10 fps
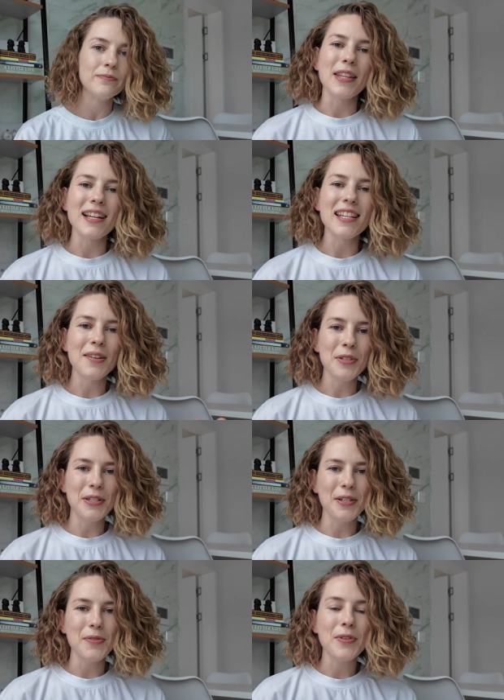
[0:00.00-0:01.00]
So that's
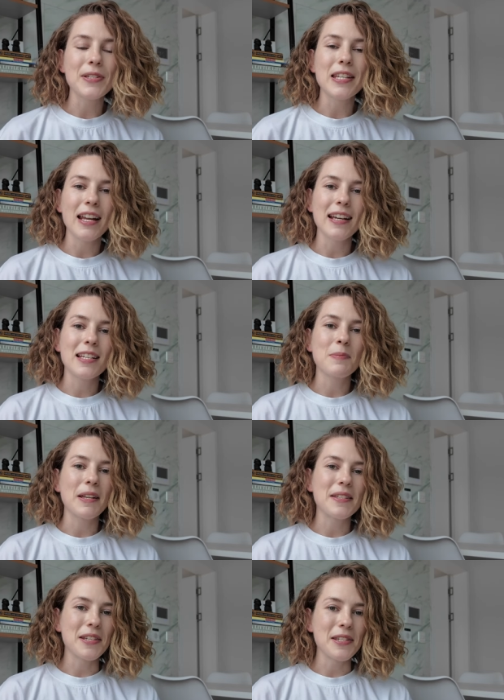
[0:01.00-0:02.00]
everything for set
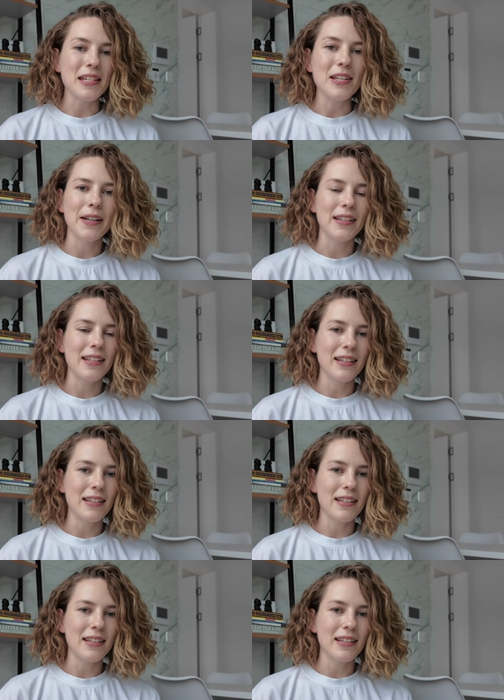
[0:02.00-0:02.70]
expenses, but